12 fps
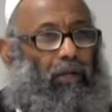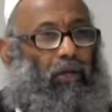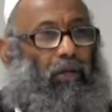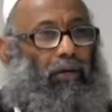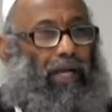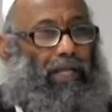
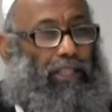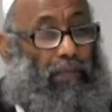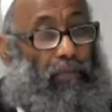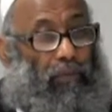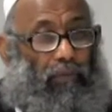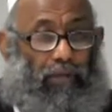or
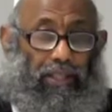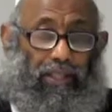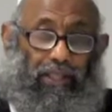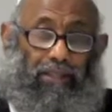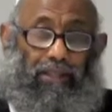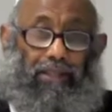IT
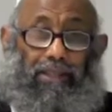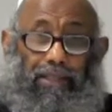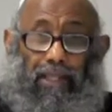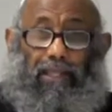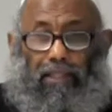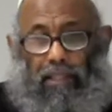professionals, it's
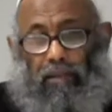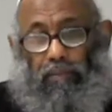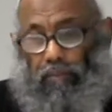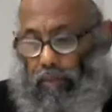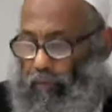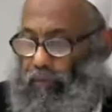the
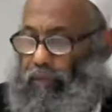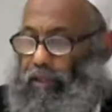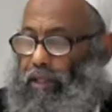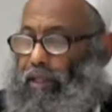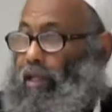same profession.